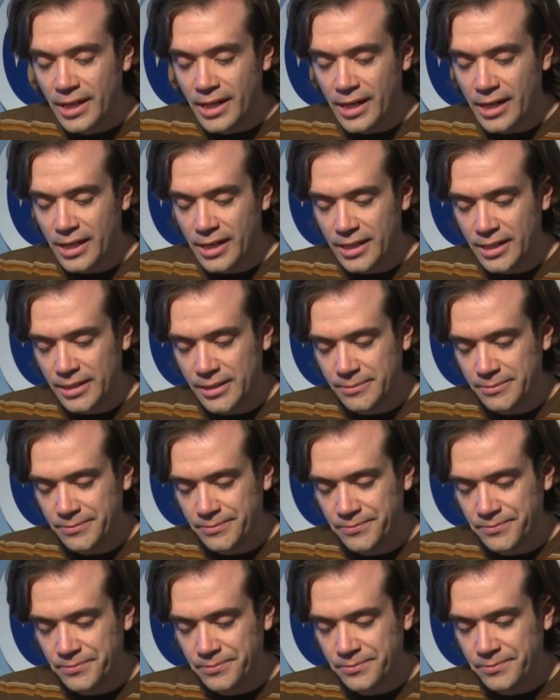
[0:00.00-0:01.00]

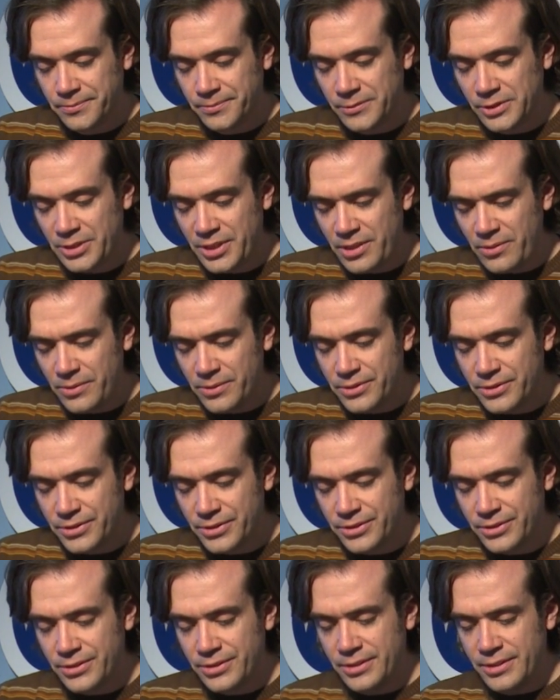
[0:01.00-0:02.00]
Um, so that
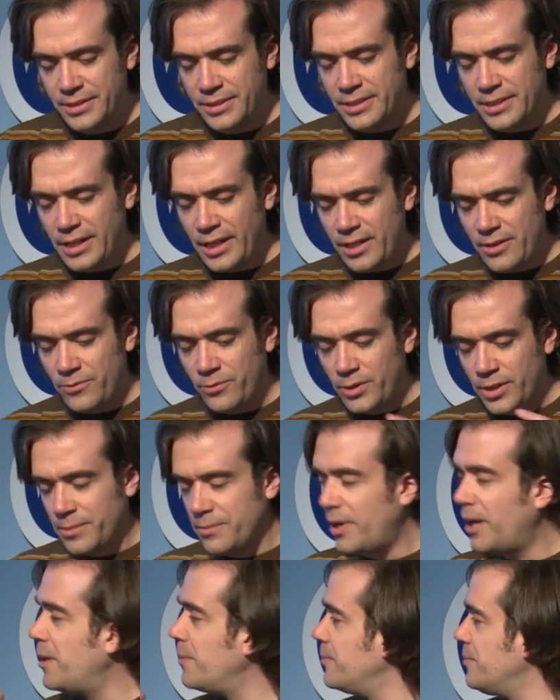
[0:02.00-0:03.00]
was, it's kind of what I'm,
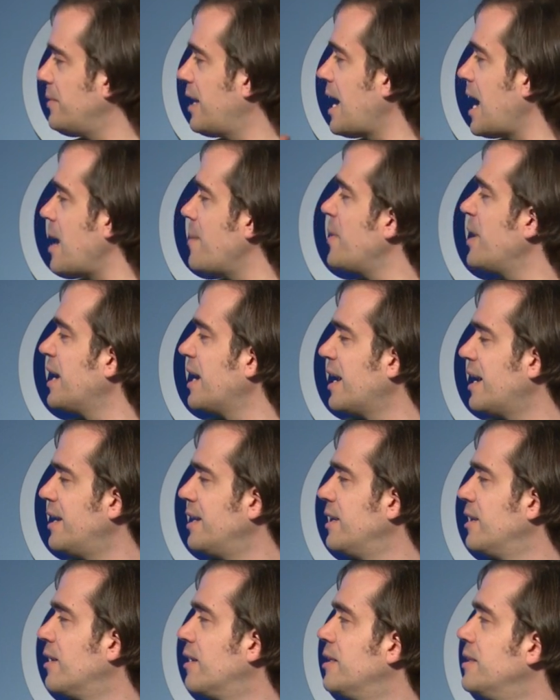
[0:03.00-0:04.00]
I'm aiming at
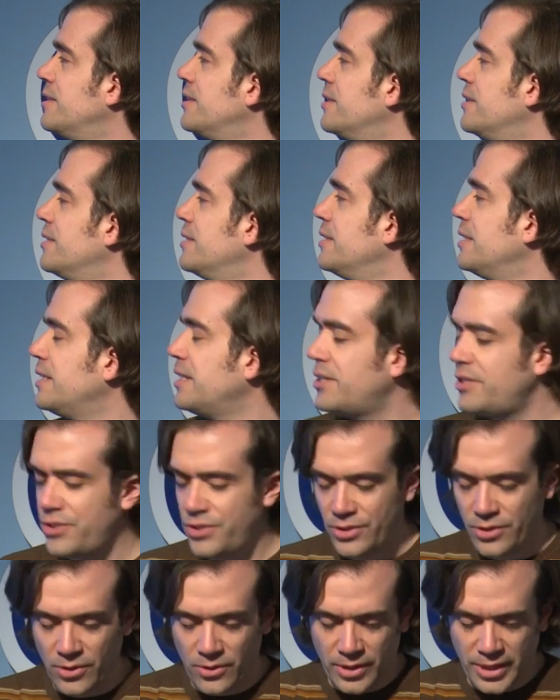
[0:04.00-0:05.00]
here. In the, the
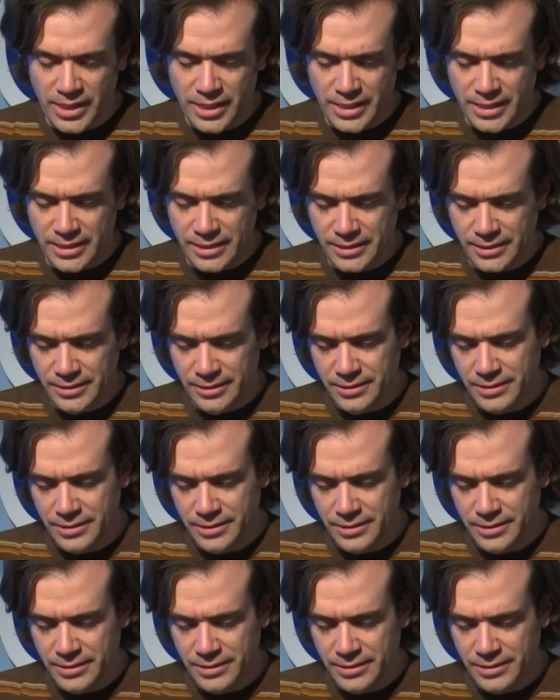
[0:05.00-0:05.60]
intro, uh,